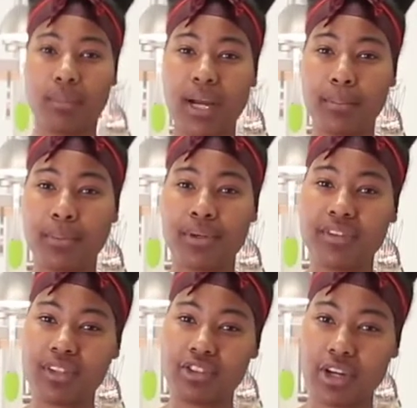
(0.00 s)
by
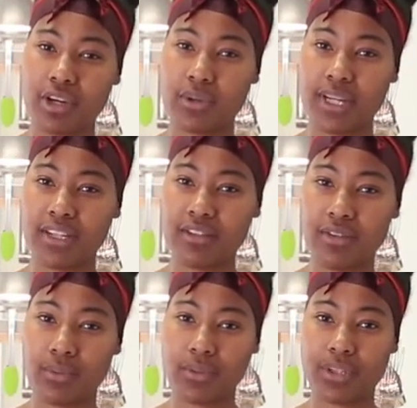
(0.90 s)
putting charcoal into
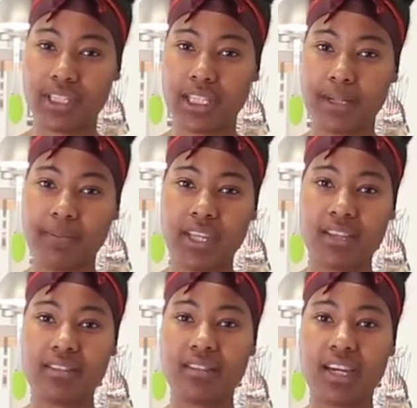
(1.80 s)
the water,
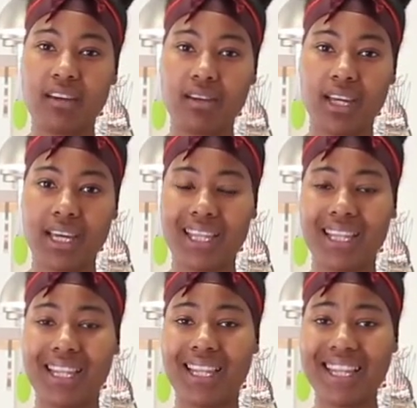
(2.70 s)
stirring it
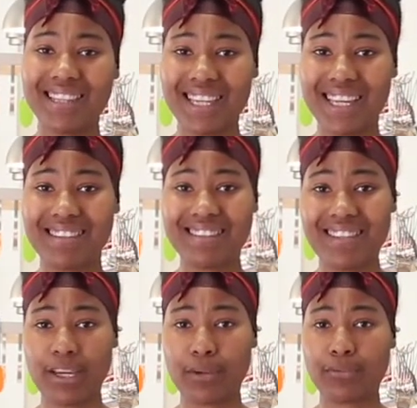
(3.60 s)
and then letting it
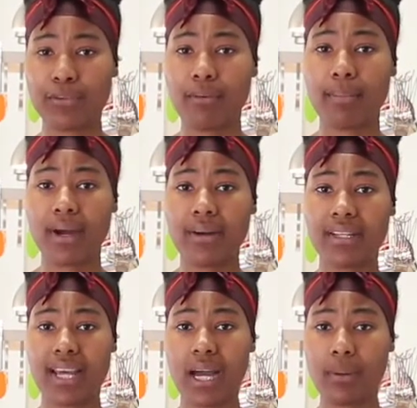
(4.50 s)
sit for about
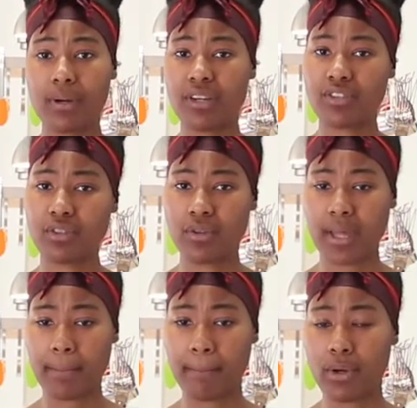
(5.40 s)
an hour so
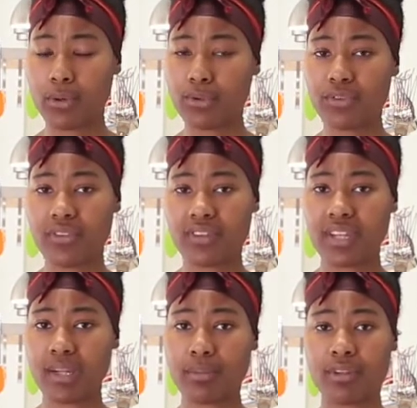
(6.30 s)
that most of the
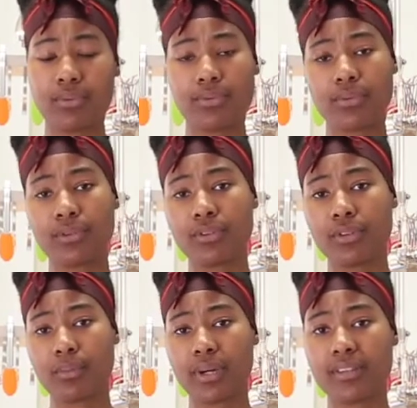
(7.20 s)
sediments fall to
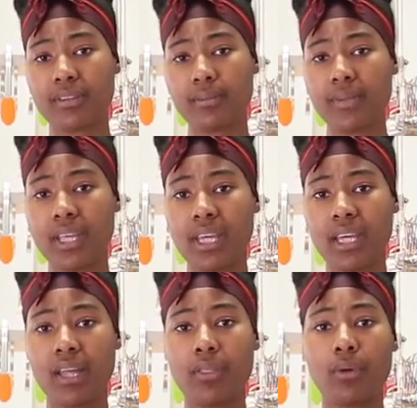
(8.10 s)
the bottom,
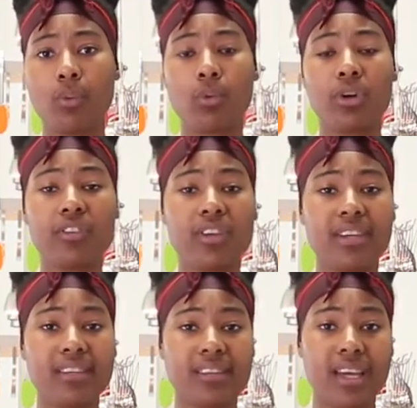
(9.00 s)
the water
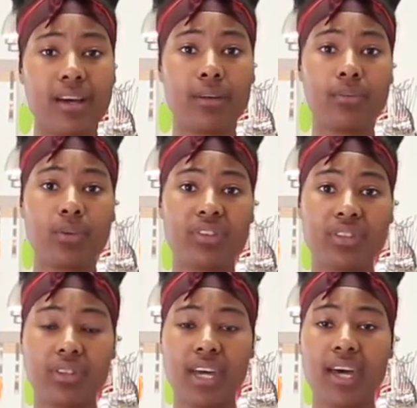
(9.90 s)
itself will
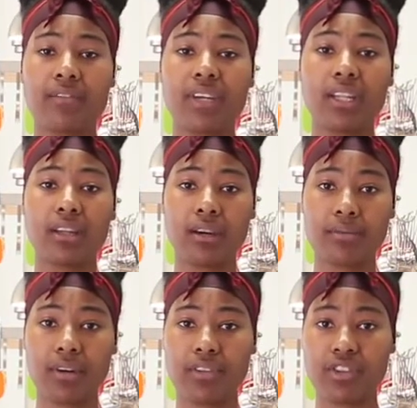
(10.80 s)
still have
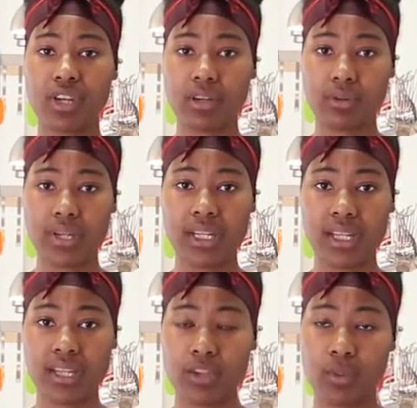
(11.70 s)
enough of the charcoal in
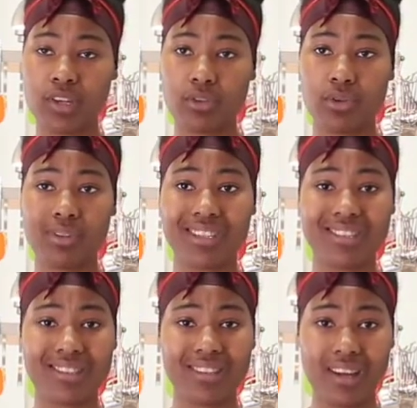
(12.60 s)
it. That's why it's called a
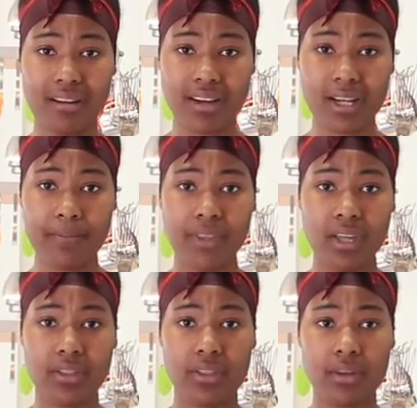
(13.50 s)
slurry.
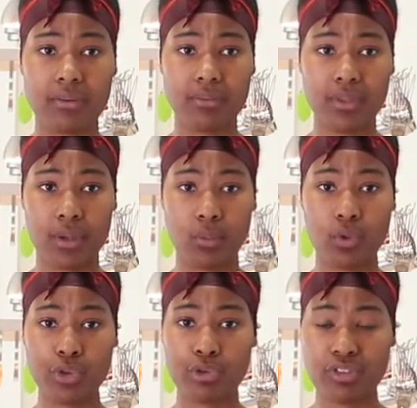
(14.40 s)
The
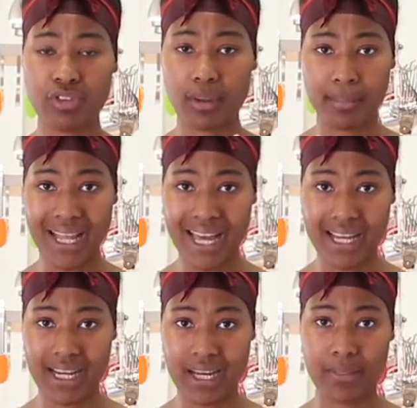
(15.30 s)
water is not
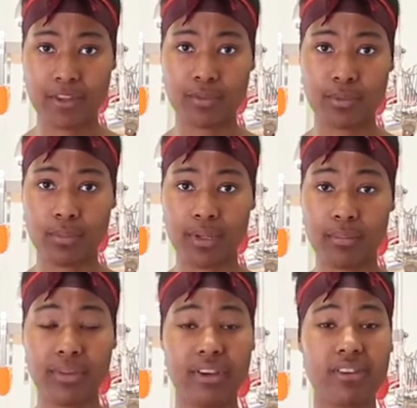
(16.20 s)
black at this
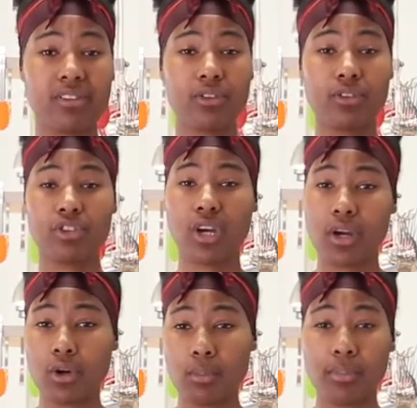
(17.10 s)
moment, but there are still
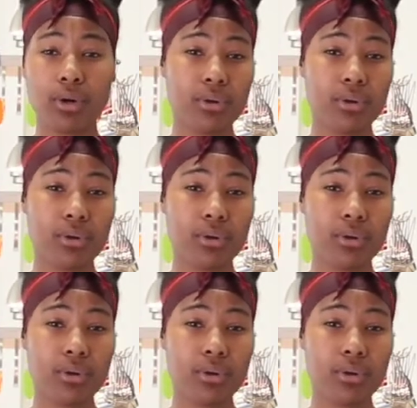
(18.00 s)
charcoal